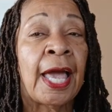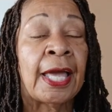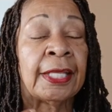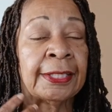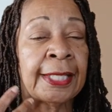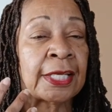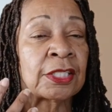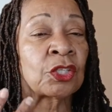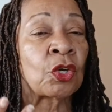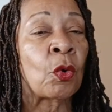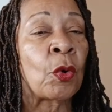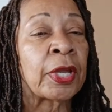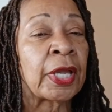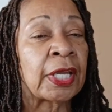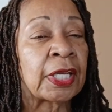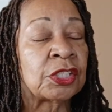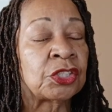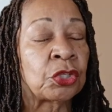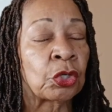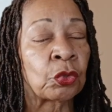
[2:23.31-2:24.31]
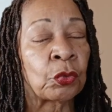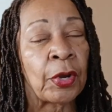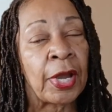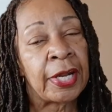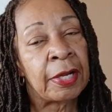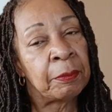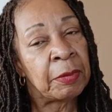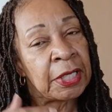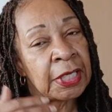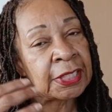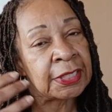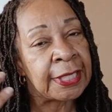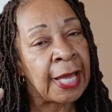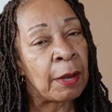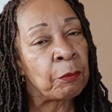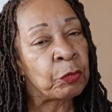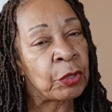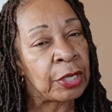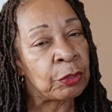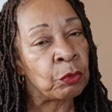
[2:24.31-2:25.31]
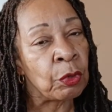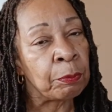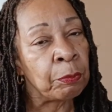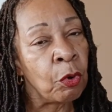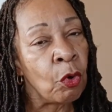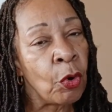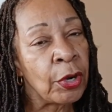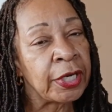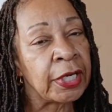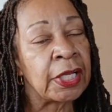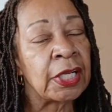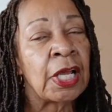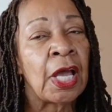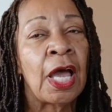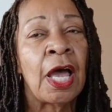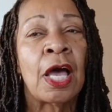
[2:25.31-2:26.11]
that's going against your credit, but it's not being reported.